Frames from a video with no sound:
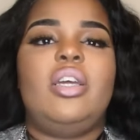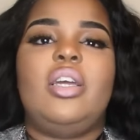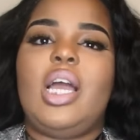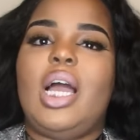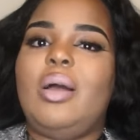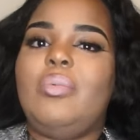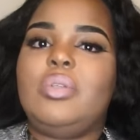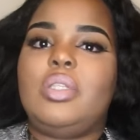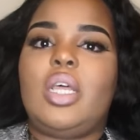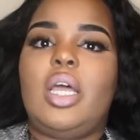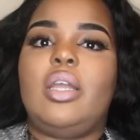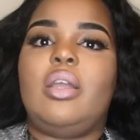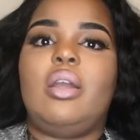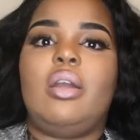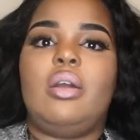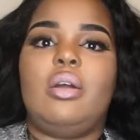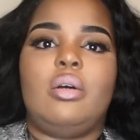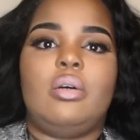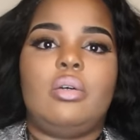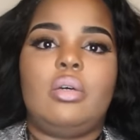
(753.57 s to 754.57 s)
I was like,
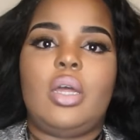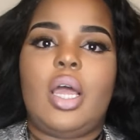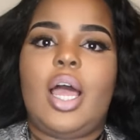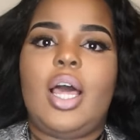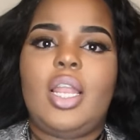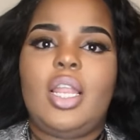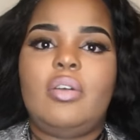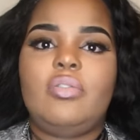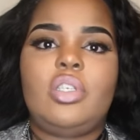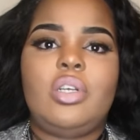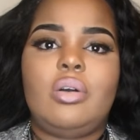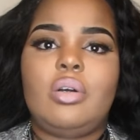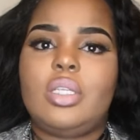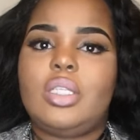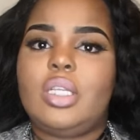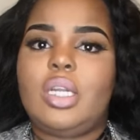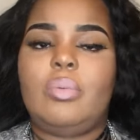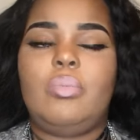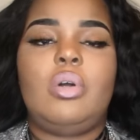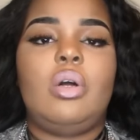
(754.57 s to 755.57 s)
girl, I love chokers
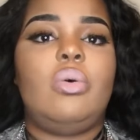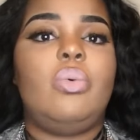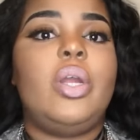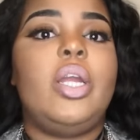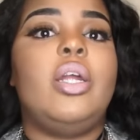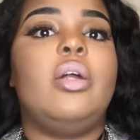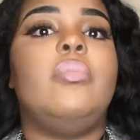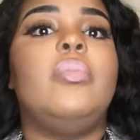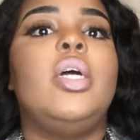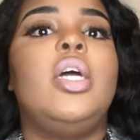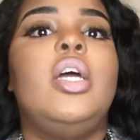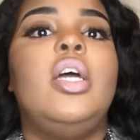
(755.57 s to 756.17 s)
and I'm going to wear them.